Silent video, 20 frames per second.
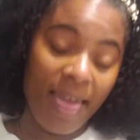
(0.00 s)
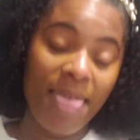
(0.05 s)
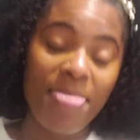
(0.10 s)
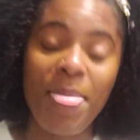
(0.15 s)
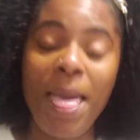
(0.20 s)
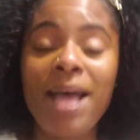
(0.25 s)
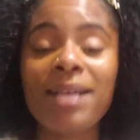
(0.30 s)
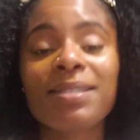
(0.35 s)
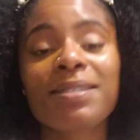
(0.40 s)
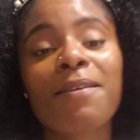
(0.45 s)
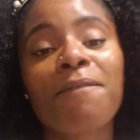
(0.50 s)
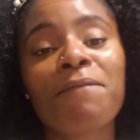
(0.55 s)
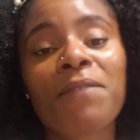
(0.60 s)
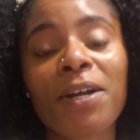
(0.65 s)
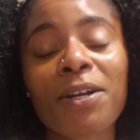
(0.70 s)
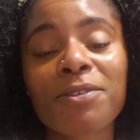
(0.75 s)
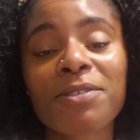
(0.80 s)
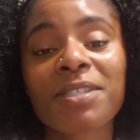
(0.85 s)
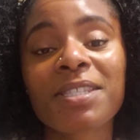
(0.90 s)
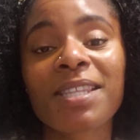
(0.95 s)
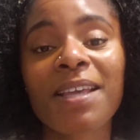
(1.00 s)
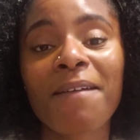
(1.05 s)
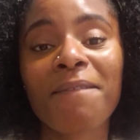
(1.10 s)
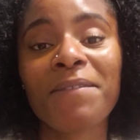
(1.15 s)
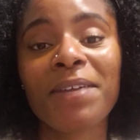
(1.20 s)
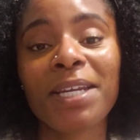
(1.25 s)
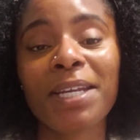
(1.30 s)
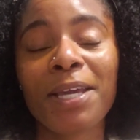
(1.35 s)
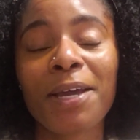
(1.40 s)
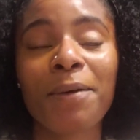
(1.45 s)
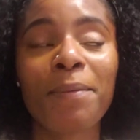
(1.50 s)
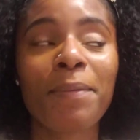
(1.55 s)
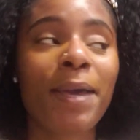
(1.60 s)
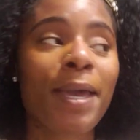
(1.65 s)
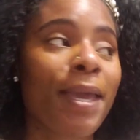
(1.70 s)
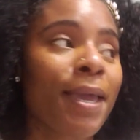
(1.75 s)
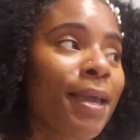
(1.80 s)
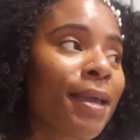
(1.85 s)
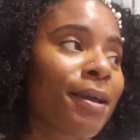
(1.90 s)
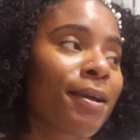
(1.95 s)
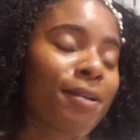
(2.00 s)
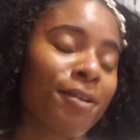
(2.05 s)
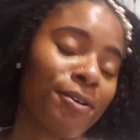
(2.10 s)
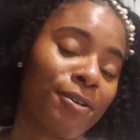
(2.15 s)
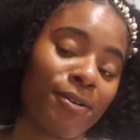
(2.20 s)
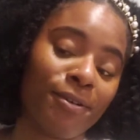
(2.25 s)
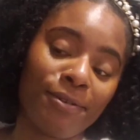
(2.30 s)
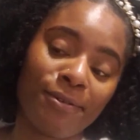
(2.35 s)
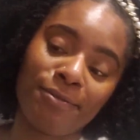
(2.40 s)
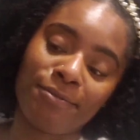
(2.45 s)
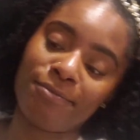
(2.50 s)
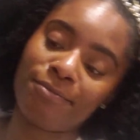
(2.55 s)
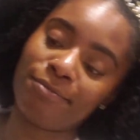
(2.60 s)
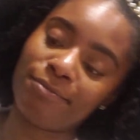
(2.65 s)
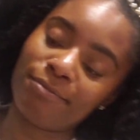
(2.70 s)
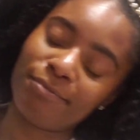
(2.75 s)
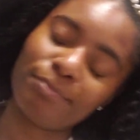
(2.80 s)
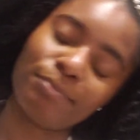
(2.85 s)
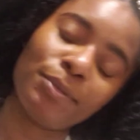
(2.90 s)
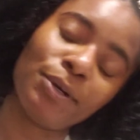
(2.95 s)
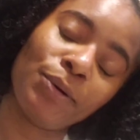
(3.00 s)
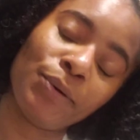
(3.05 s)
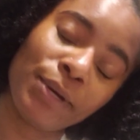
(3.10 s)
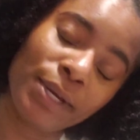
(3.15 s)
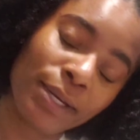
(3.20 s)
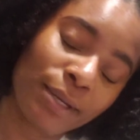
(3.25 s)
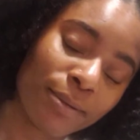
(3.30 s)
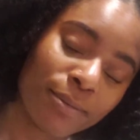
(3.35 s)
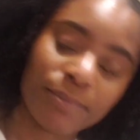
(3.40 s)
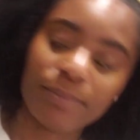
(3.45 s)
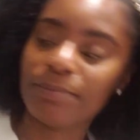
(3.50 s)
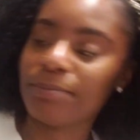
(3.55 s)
That's the first video, girl. Boy.